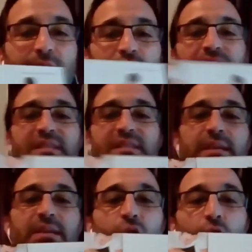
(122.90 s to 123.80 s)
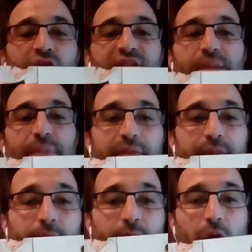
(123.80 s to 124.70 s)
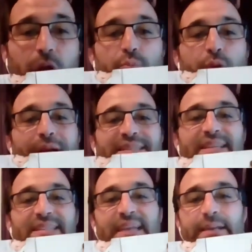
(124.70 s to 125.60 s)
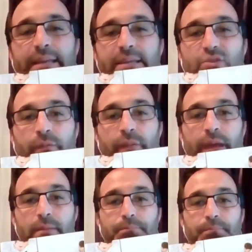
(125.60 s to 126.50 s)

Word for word: And you can see it's got osteopathic and chiropractic techniques on there.